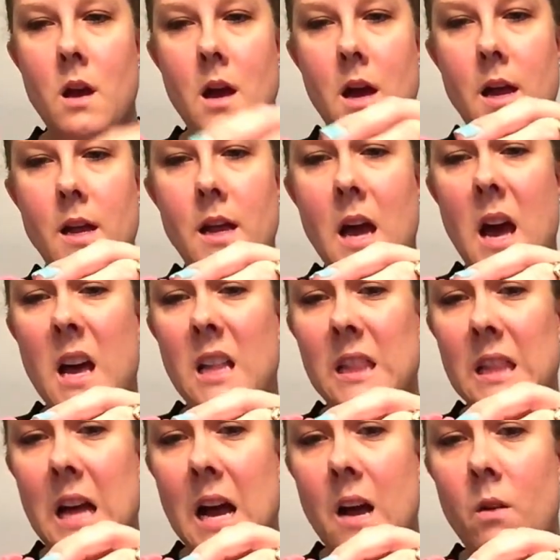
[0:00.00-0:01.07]
I got a
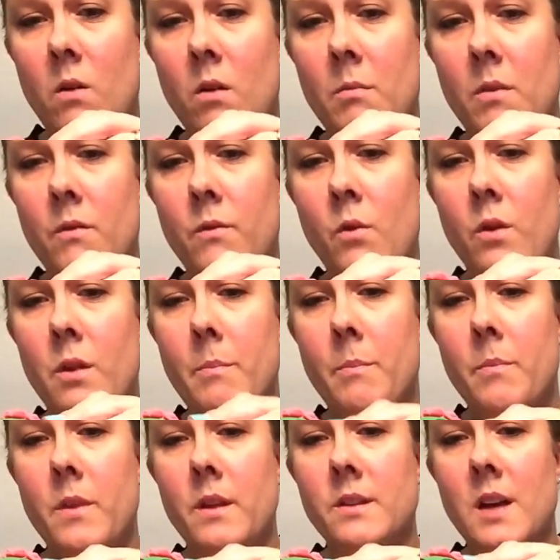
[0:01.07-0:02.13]
lot on before
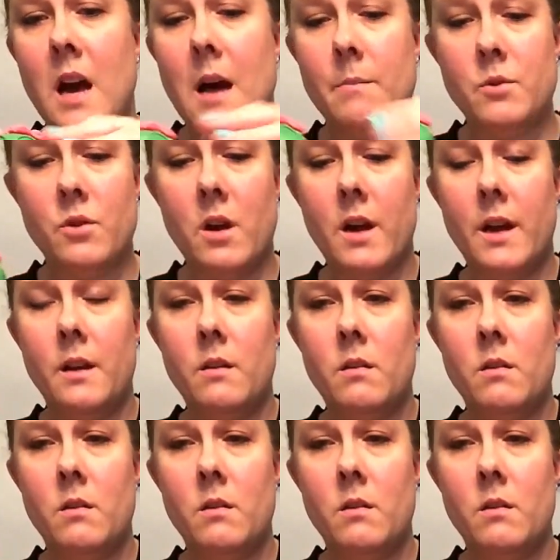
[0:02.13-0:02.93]
the top dried.